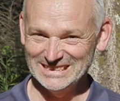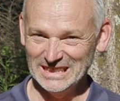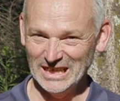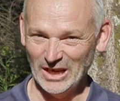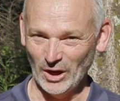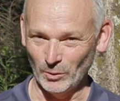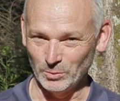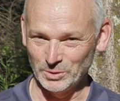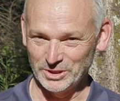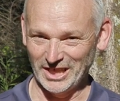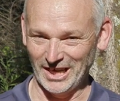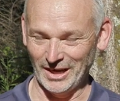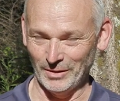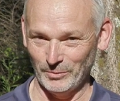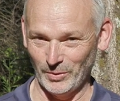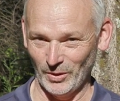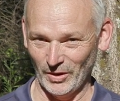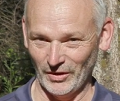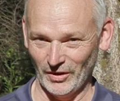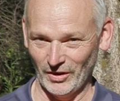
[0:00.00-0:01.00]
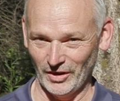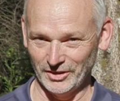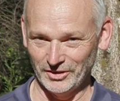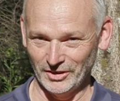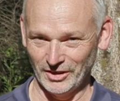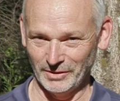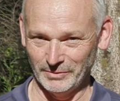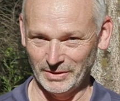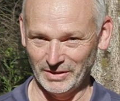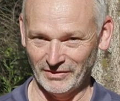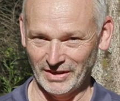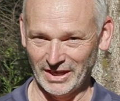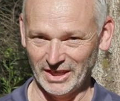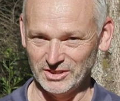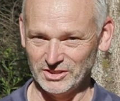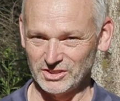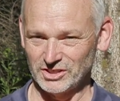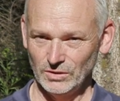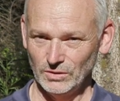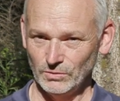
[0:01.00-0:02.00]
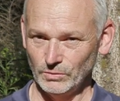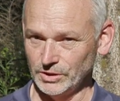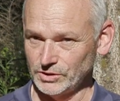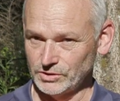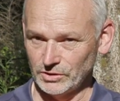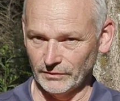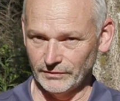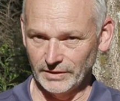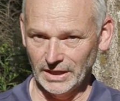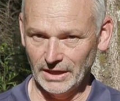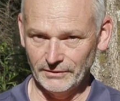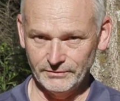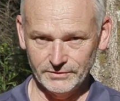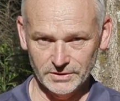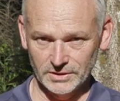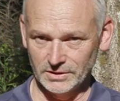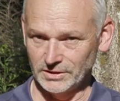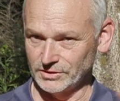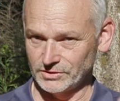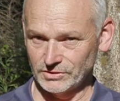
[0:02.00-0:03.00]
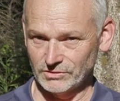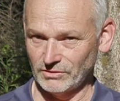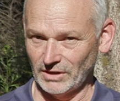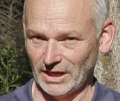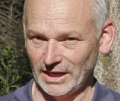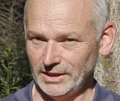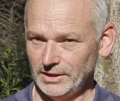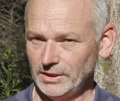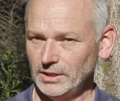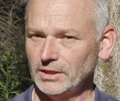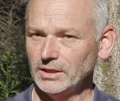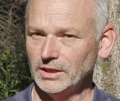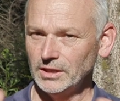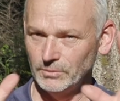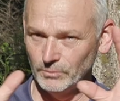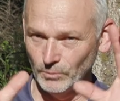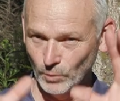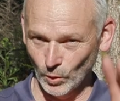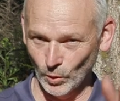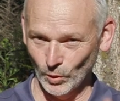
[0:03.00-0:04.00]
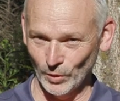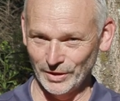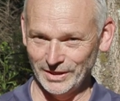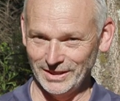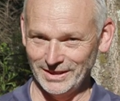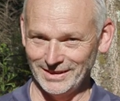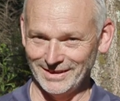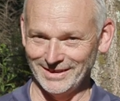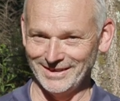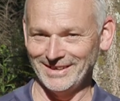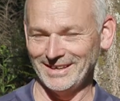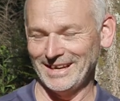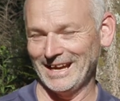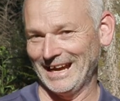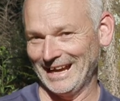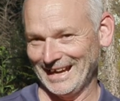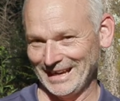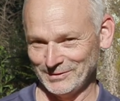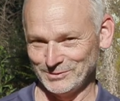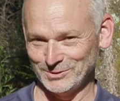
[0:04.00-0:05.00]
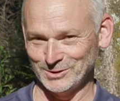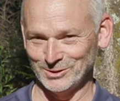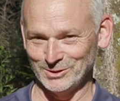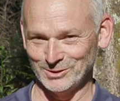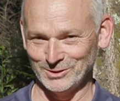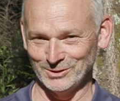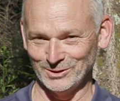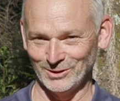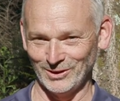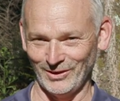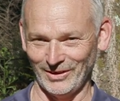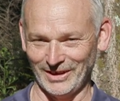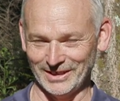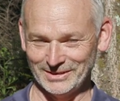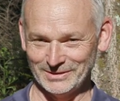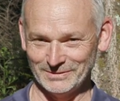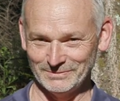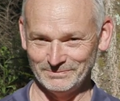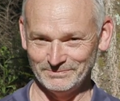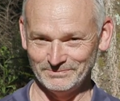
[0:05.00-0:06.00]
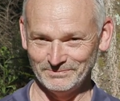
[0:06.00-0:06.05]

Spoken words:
helped out by the high dynamic range, which I've loved, and it's great in morning and afternoon light.